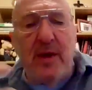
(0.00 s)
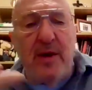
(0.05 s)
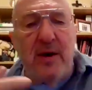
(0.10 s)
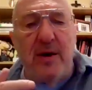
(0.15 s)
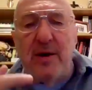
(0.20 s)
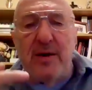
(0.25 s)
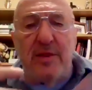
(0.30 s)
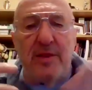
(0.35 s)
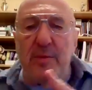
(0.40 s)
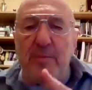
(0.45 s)

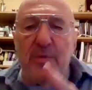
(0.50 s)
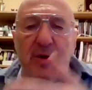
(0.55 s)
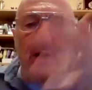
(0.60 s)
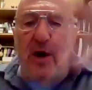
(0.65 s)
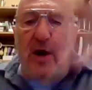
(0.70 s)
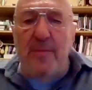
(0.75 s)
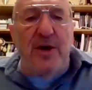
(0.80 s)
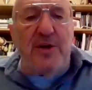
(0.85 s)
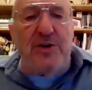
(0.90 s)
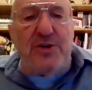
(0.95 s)
they
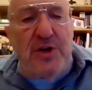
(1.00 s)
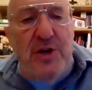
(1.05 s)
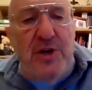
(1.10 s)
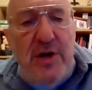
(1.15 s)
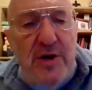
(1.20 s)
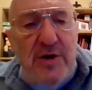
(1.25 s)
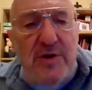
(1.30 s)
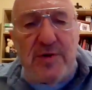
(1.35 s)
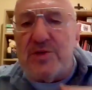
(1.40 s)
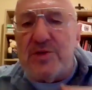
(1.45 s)
become
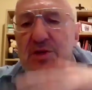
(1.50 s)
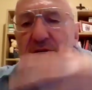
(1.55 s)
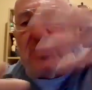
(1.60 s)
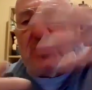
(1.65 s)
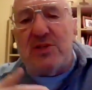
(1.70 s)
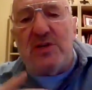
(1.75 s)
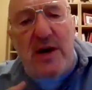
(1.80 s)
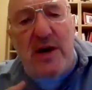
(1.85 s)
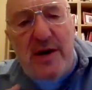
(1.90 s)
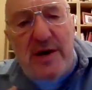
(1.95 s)
engineers and
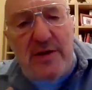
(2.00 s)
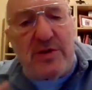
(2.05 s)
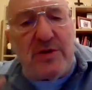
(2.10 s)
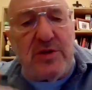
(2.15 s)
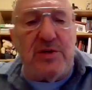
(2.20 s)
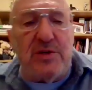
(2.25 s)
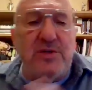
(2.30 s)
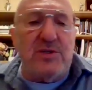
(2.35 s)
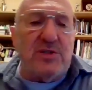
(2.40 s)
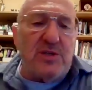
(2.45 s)

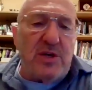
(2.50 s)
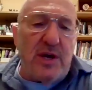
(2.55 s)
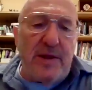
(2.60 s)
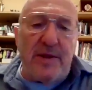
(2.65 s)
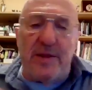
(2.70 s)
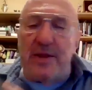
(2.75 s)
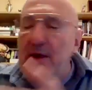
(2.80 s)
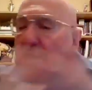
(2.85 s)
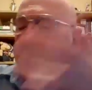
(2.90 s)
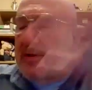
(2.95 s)
scientists
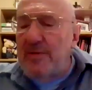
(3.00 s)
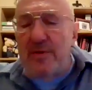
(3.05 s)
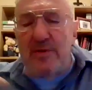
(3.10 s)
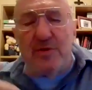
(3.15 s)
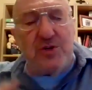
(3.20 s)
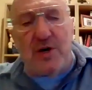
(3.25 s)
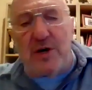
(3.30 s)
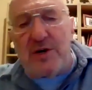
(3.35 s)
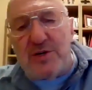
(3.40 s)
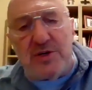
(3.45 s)
and
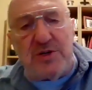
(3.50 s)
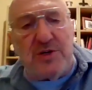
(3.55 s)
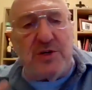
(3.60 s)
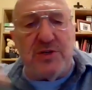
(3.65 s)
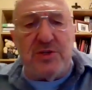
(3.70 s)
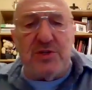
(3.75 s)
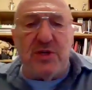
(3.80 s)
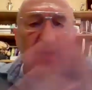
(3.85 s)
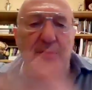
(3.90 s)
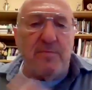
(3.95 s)

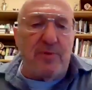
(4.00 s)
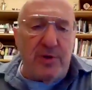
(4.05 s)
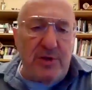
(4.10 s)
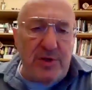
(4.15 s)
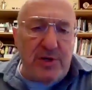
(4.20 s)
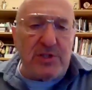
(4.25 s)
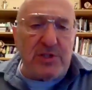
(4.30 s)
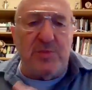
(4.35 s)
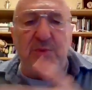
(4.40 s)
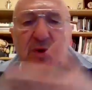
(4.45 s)
judges and
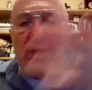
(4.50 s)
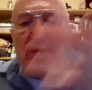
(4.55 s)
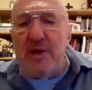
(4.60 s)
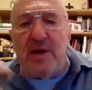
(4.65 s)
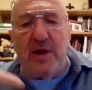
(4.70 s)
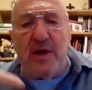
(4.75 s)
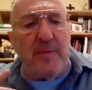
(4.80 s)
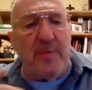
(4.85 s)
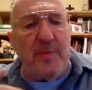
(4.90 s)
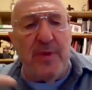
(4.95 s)
policemen
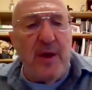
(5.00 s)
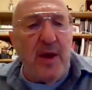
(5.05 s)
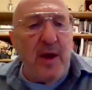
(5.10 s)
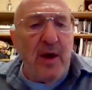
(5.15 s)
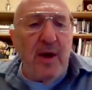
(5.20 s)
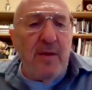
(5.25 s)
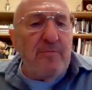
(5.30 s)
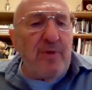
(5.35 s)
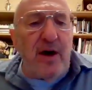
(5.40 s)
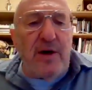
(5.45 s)
and
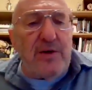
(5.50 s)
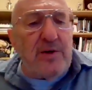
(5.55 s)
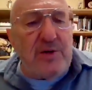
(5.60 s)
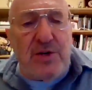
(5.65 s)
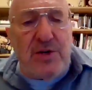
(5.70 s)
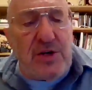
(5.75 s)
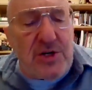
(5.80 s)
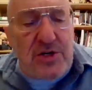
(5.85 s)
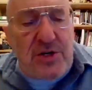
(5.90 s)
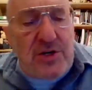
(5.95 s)

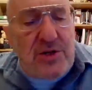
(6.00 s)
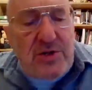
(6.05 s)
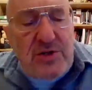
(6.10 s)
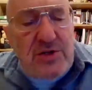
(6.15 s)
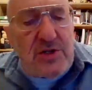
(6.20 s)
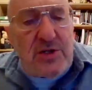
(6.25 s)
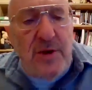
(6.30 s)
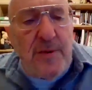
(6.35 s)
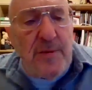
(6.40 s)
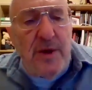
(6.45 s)

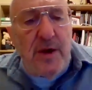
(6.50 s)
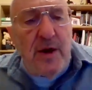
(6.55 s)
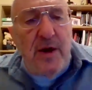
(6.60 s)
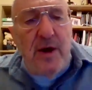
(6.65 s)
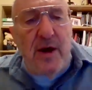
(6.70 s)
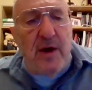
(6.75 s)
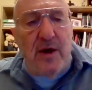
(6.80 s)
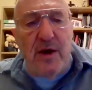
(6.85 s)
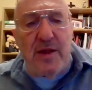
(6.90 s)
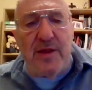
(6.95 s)
politicians
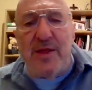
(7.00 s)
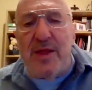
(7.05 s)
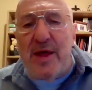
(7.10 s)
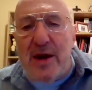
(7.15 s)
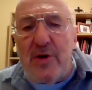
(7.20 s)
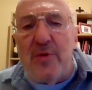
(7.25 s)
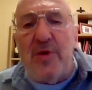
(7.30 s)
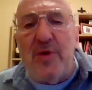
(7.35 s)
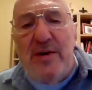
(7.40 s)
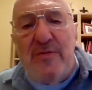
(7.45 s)
that
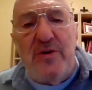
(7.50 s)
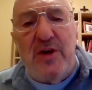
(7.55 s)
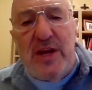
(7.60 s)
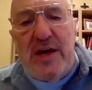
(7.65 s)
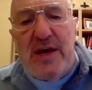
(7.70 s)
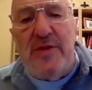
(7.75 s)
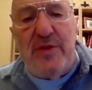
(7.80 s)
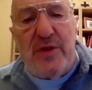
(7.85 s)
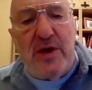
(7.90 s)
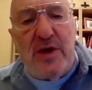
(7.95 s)
are even
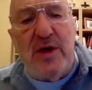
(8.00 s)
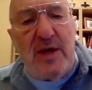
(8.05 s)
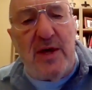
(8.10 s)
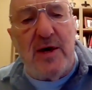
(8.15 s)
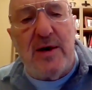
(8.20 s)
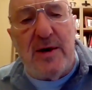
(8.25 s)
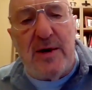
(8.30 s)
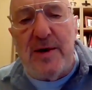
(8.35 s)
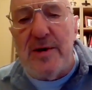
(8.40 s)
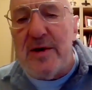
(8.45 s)
in the
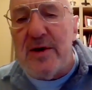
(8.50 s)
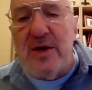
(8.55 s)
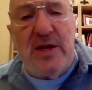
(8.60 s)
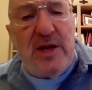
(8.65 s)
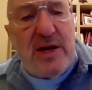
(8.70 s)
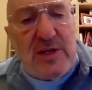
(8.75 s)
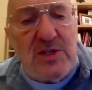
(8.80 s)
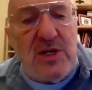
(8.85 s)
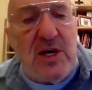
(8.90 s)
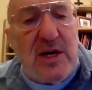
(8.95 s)

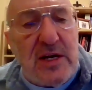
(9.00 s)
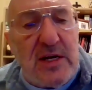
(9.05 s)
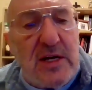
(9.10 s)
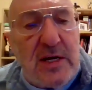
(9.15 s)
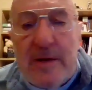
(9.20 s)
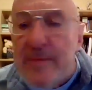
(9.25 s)
Knesset.